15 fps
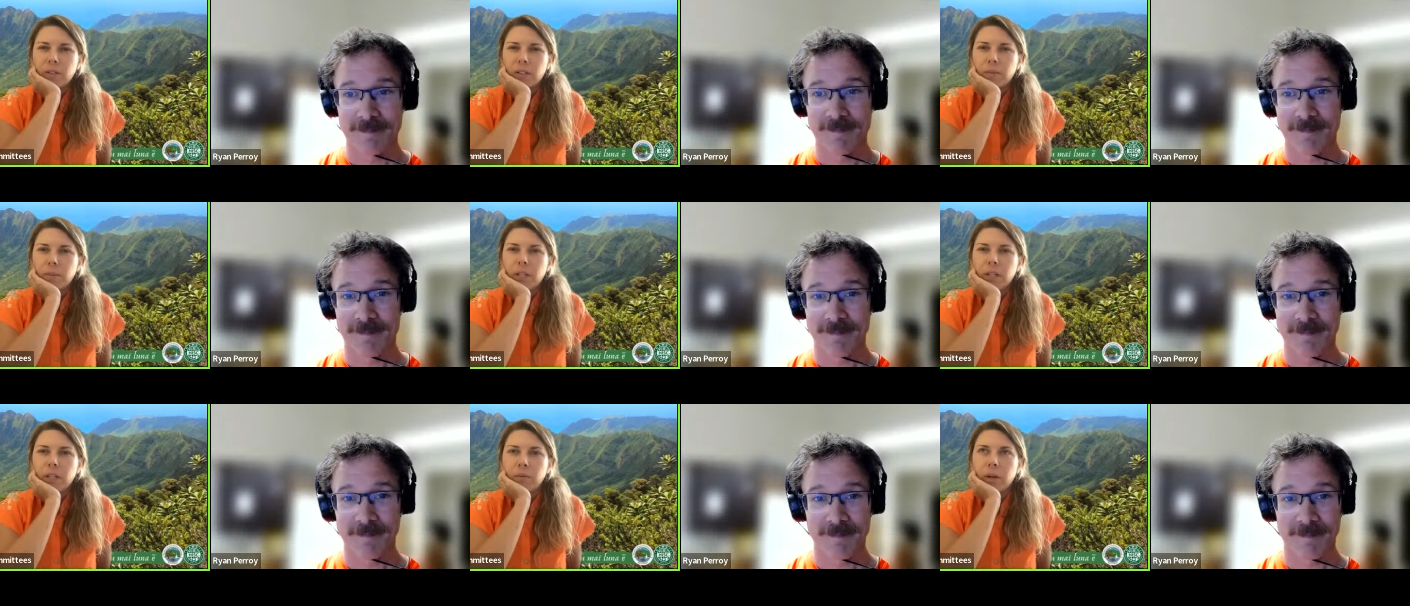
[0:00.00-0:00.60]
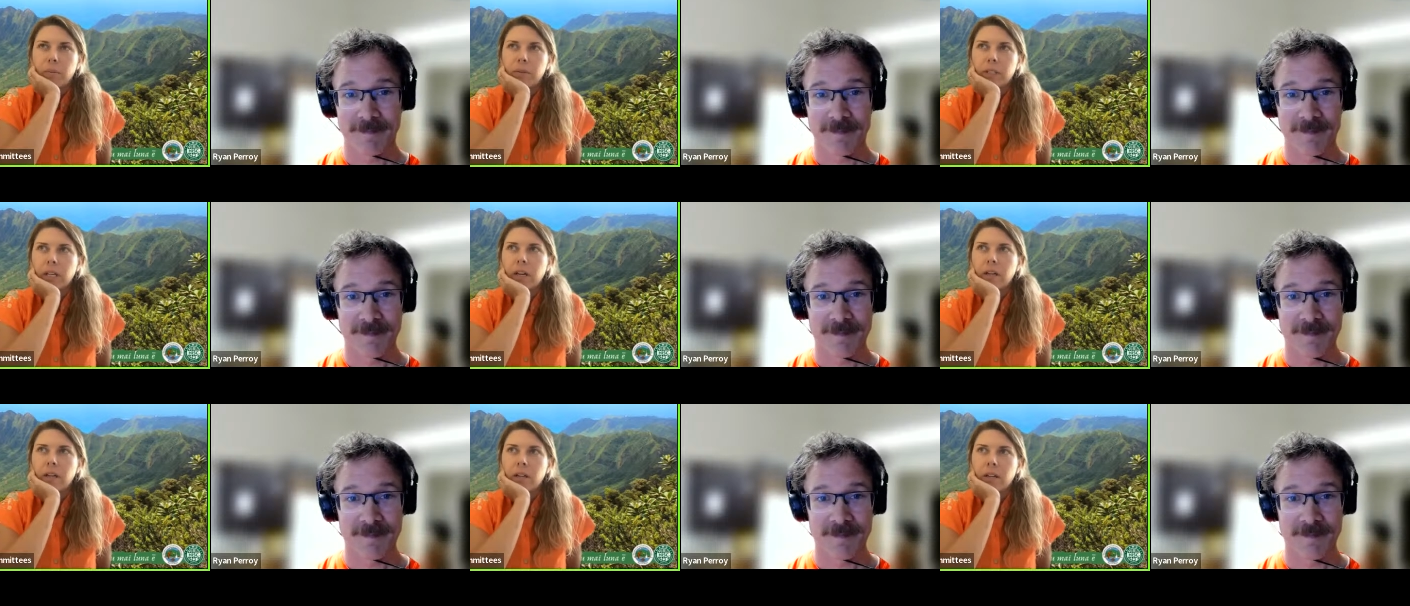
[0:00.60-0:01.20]
Speaker 1: just being
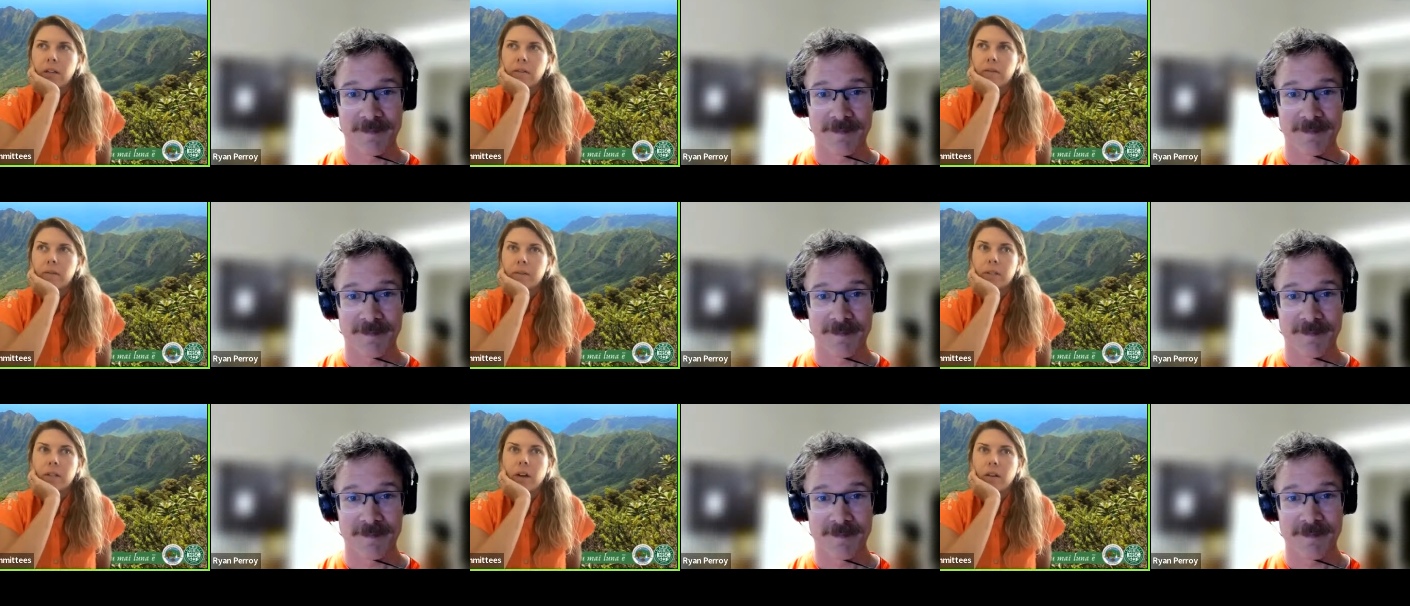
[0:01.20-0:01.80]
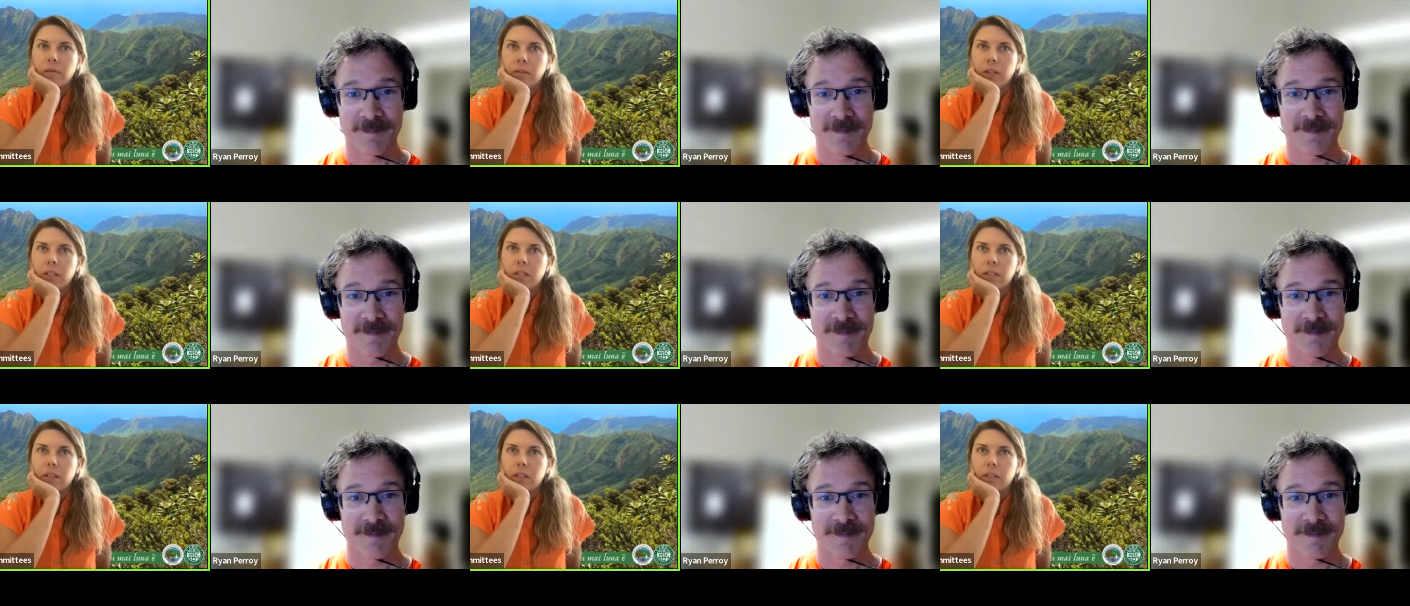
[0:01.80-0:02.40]
representatives of
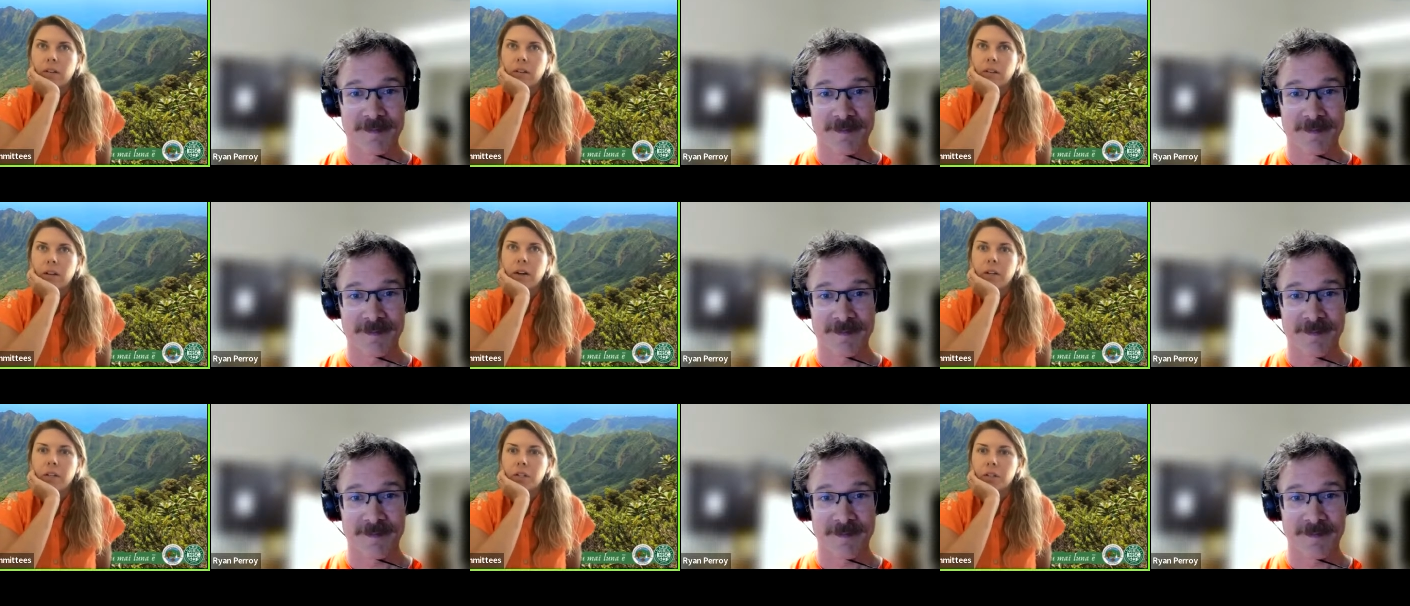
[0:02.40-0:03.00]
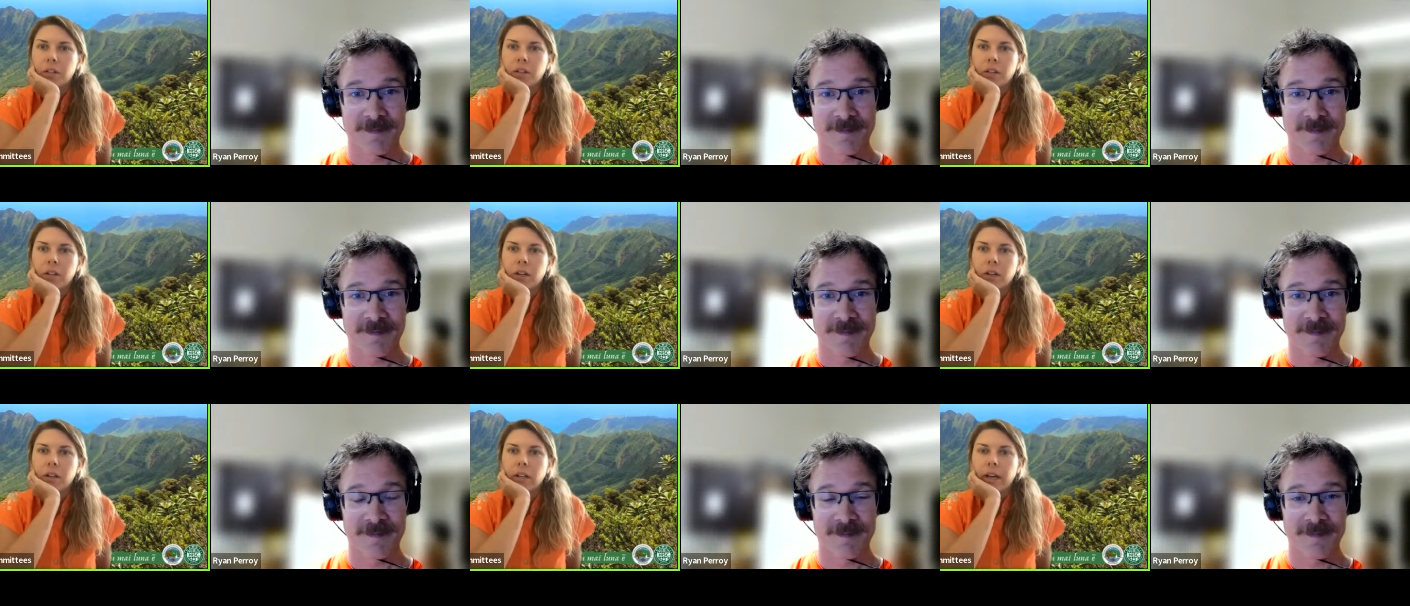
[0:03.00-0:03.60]
this larger
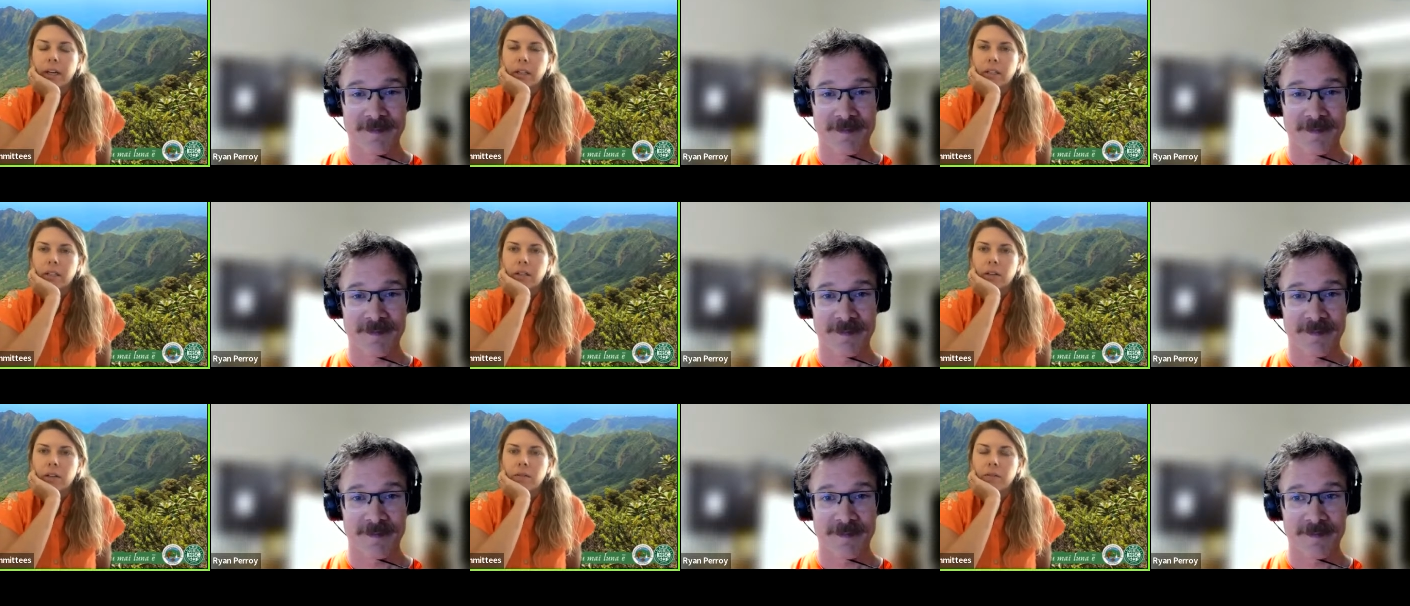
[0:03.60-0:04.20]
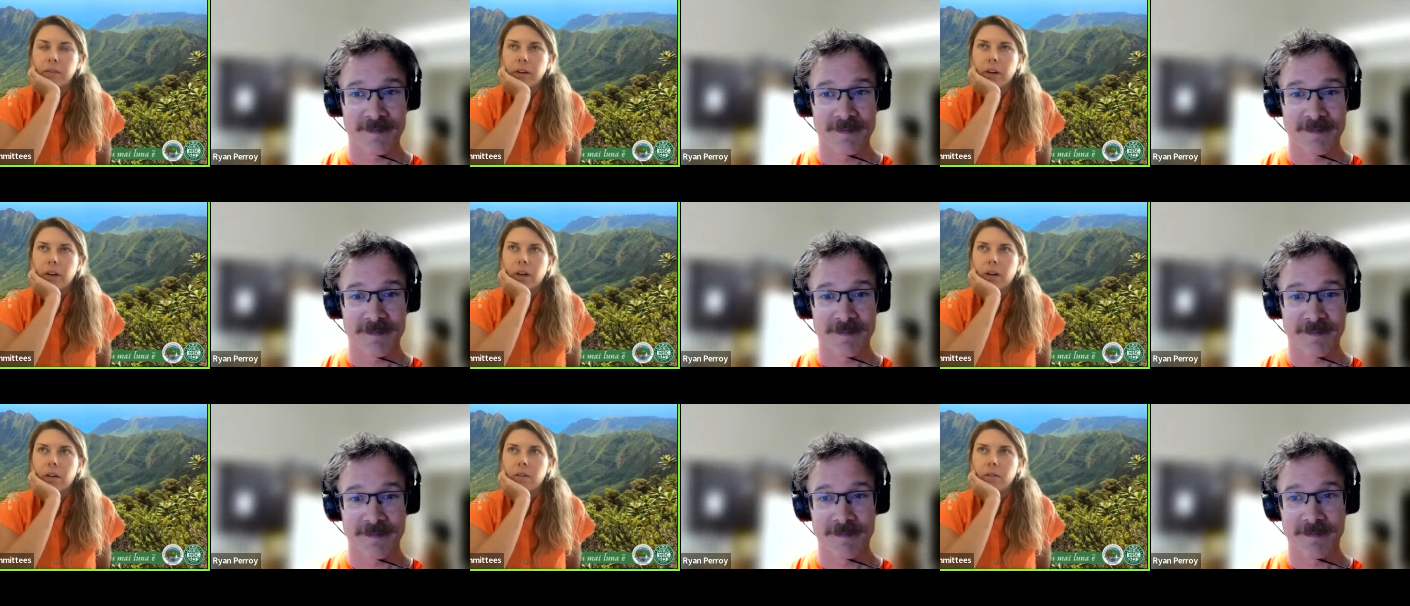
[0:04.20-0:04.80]
collective
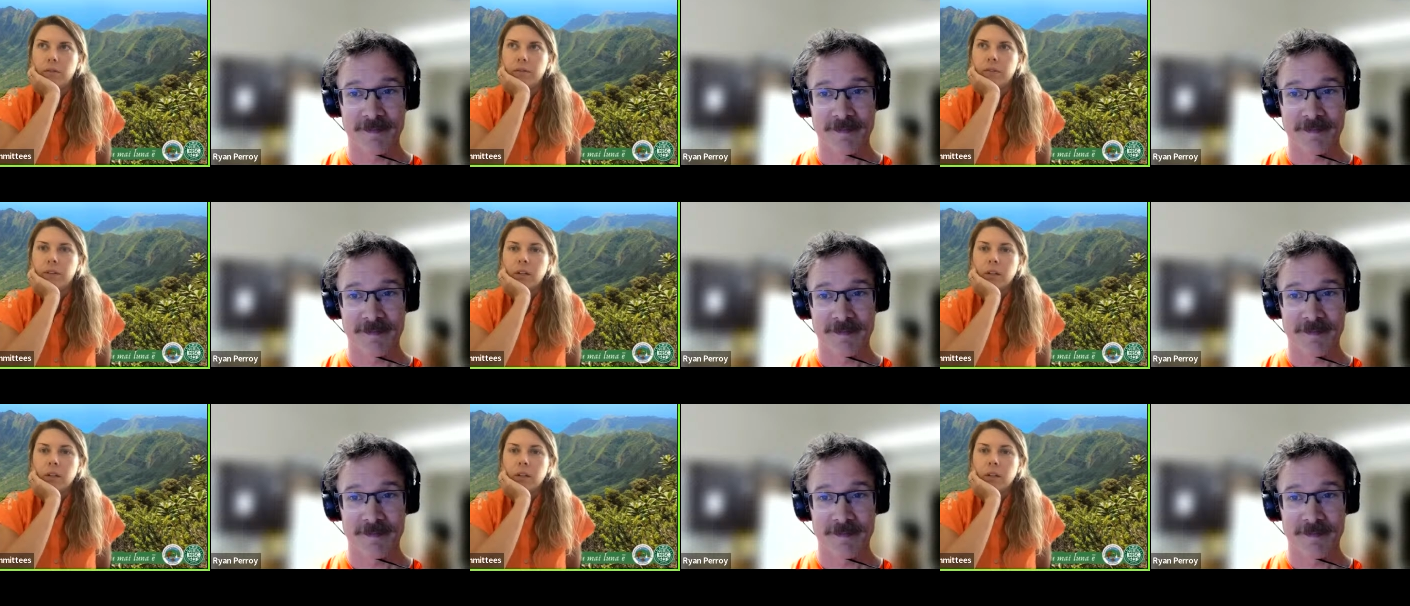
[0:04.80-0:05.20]
of